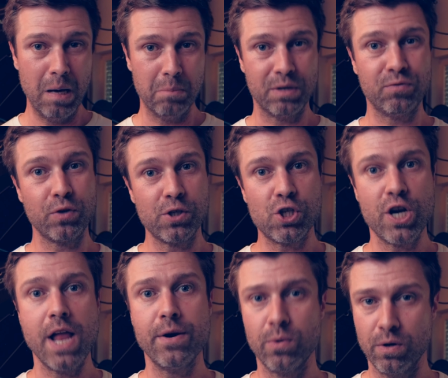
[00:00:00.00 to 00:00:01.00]
But for
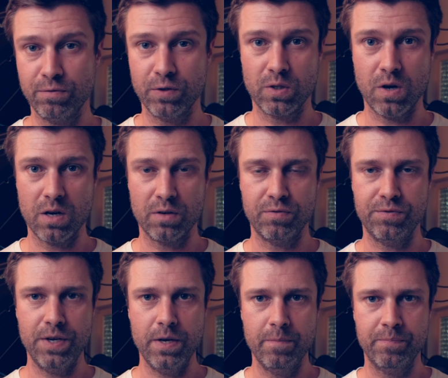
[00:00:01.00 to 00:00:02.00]
general
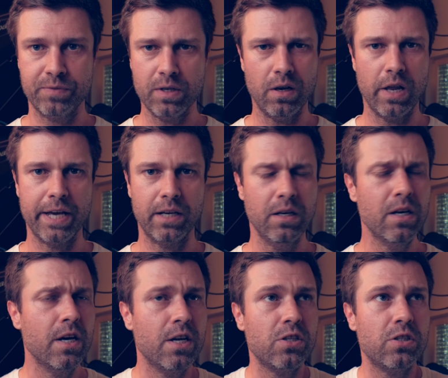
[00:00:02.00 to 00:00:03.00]
photography, like
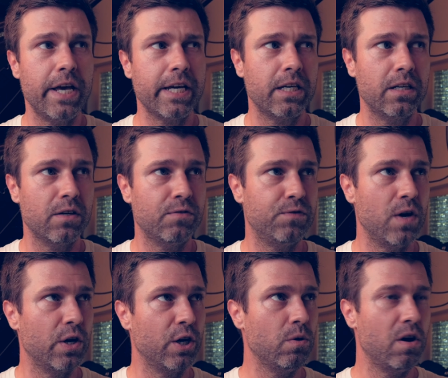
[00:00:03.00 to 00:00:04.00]
taking a
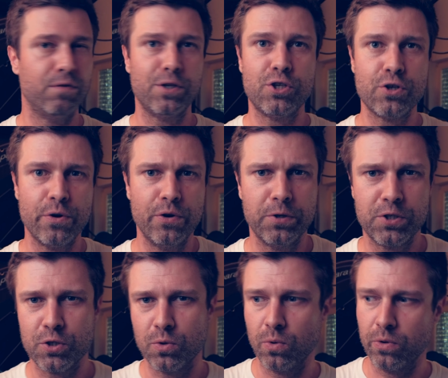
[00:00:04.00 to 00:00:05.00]
photo of a
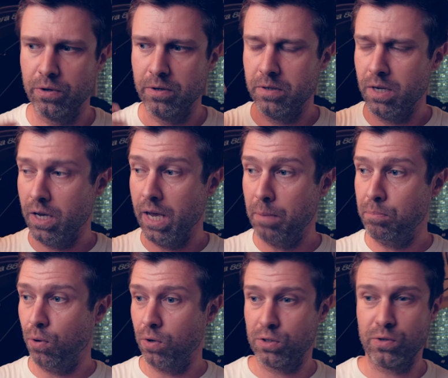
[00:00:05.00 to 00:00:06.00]
church or a
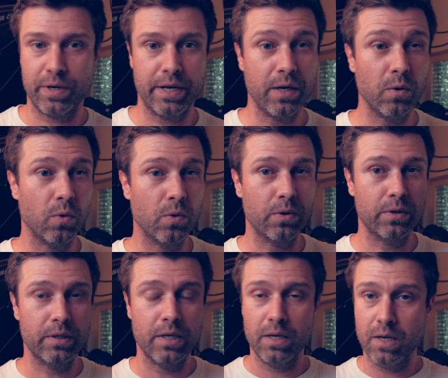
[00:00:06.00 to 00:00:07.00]
portrait
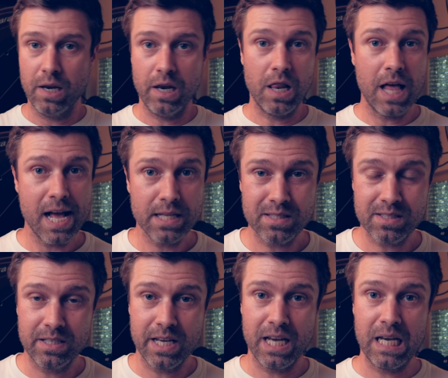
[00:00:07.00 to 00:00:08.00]
or
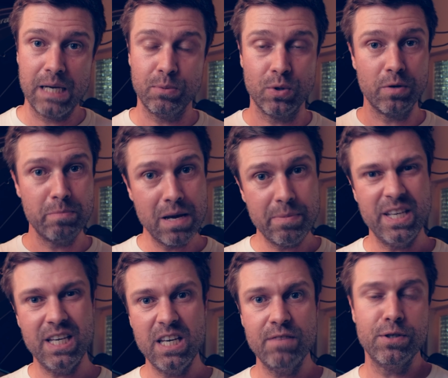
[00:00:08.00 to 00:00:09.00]
landscape or maybe
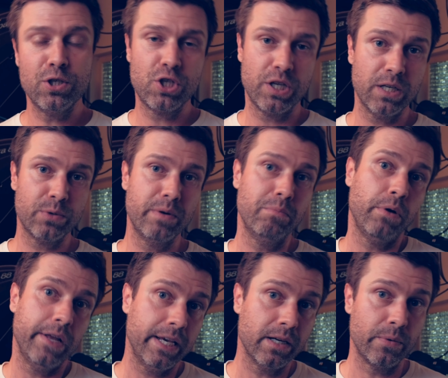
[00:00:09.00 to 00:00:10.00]
even children
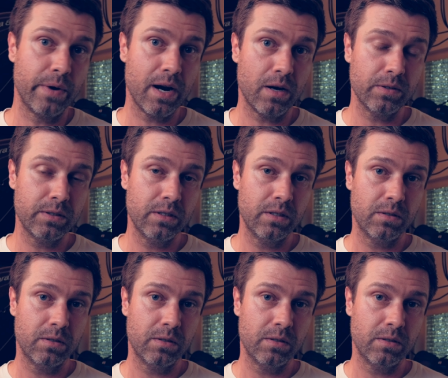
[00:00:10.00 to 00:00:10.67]
playing around,